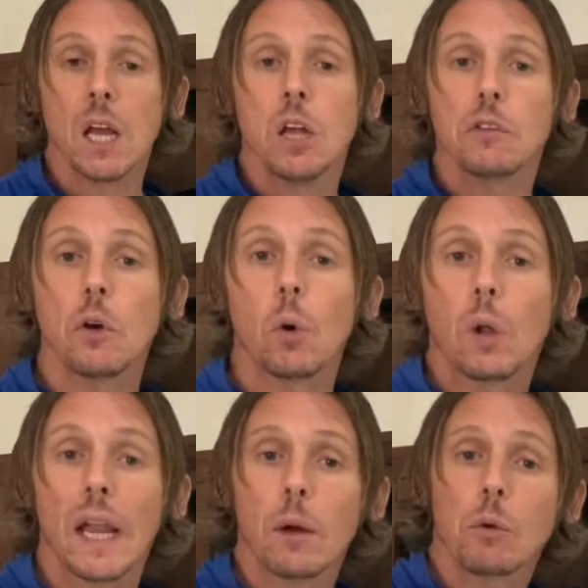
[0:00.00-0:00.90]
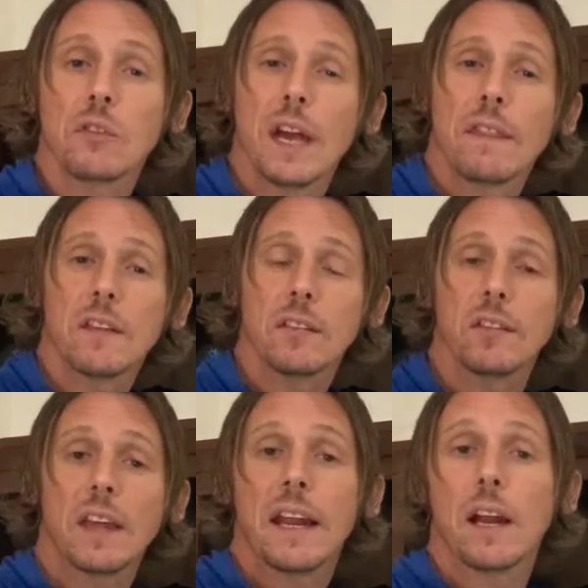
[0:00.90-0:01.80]
So, like we said, this is
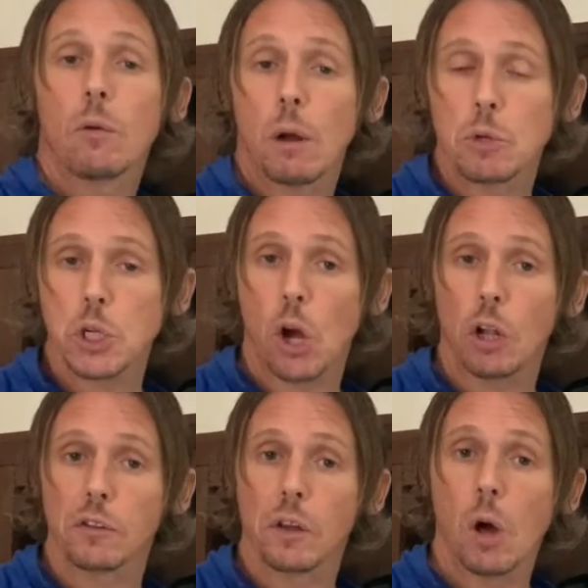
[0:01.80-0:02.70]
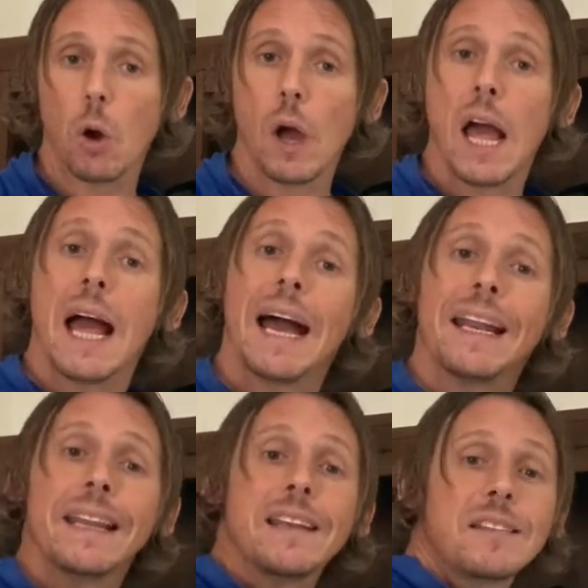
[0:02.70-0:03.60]
centered around Charles' law. And
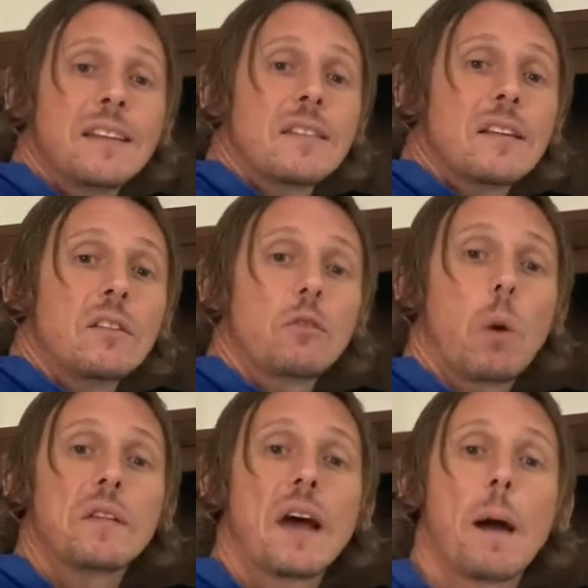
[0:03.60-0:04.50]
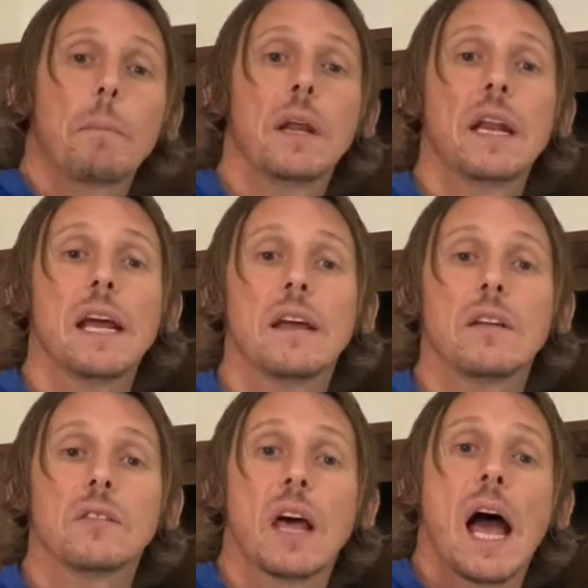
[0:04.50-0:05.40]
in this instance, what's happening
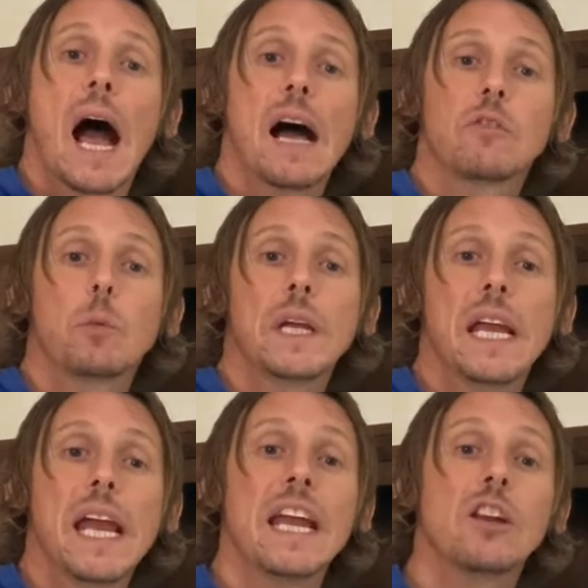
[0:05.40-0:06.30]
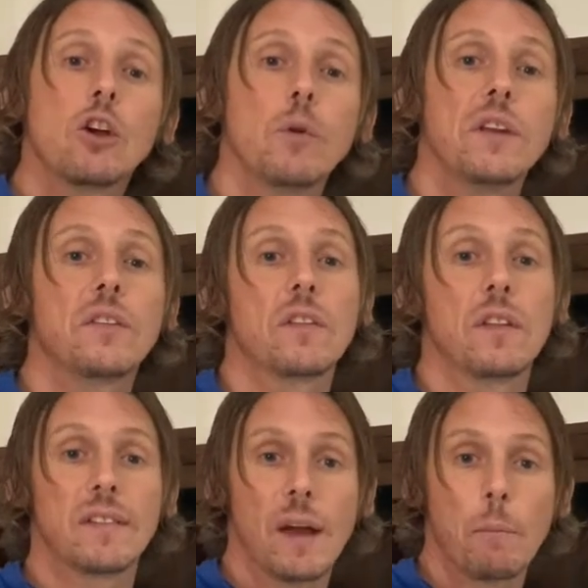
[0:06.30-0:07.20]
is as we increase
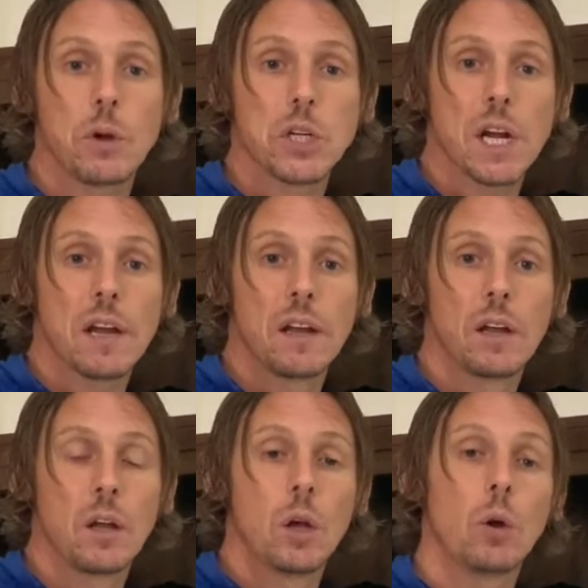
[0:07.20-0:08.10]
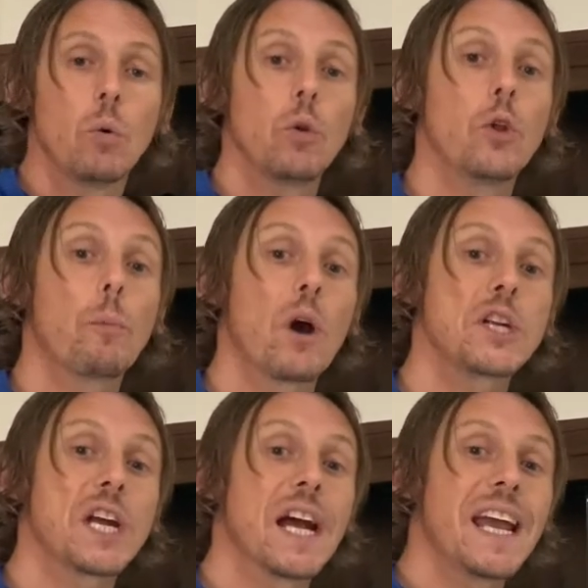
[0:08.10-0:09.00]
the temperature, the
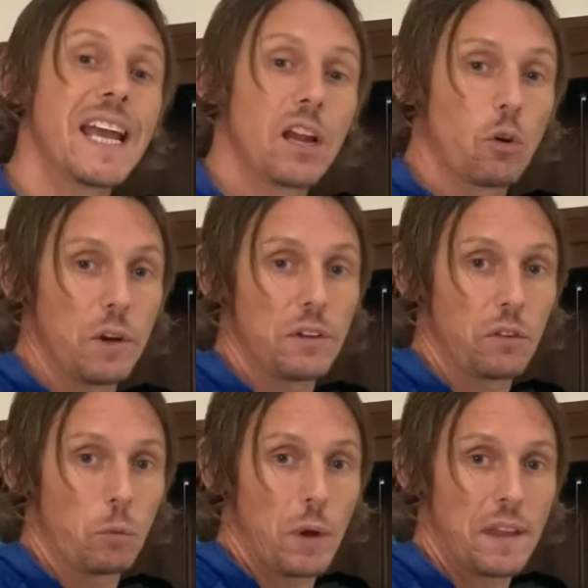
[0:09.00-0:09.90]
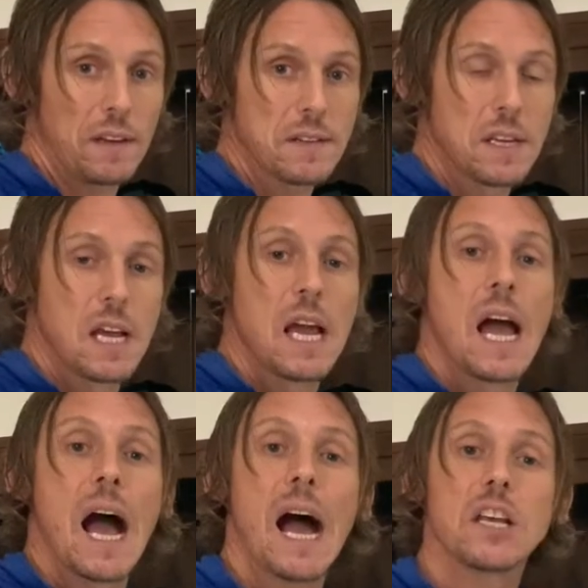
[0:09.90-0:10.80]
pressure increases with it.
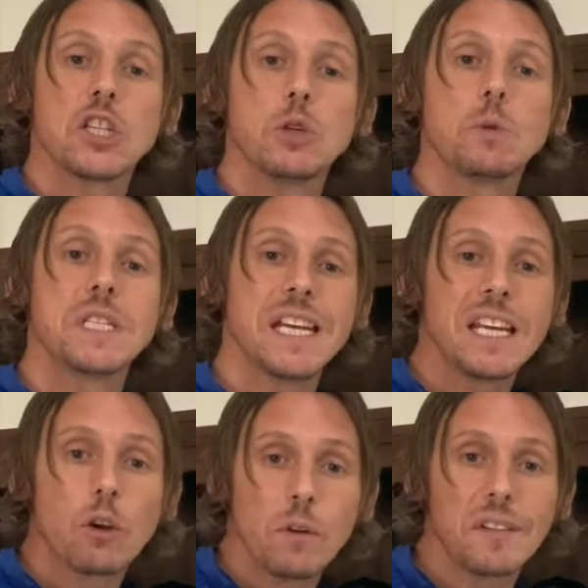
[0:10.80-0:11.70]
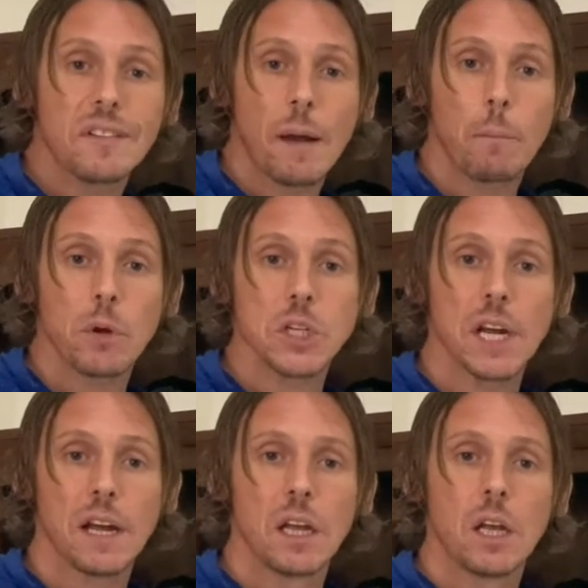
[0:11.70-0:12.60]
As you decrease
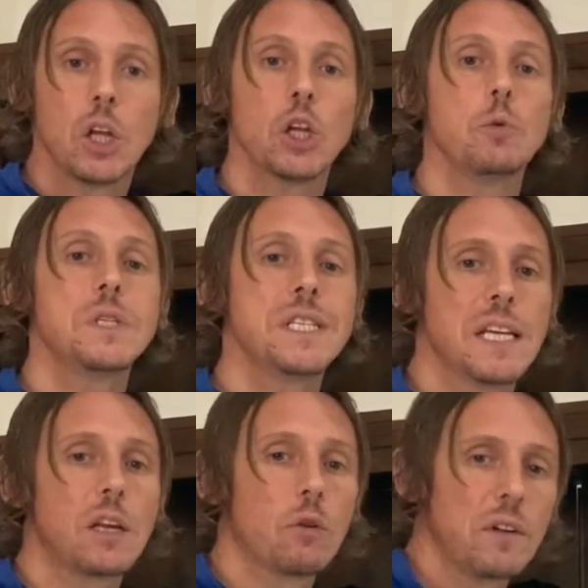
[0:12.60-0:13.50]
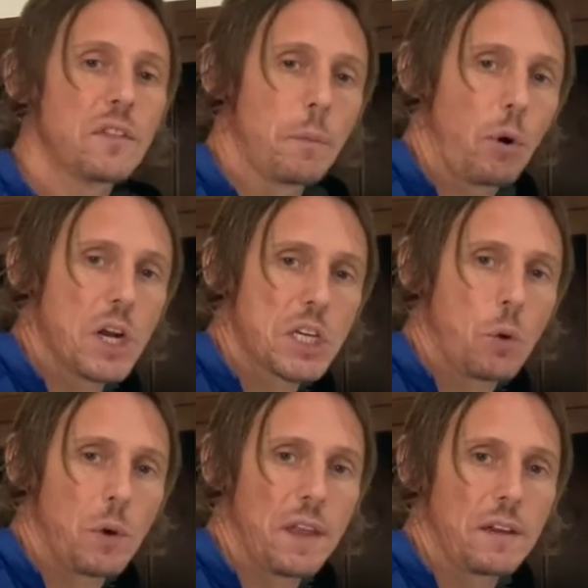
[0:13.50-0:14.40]
temperature, you decrease the pressure
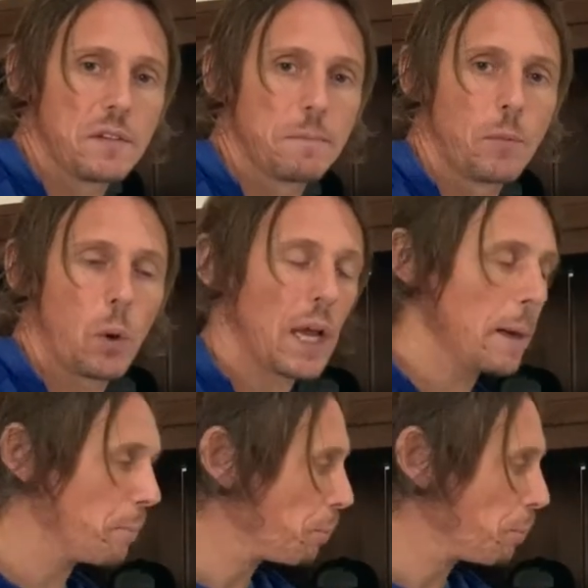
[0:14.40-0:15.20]
with it, okay?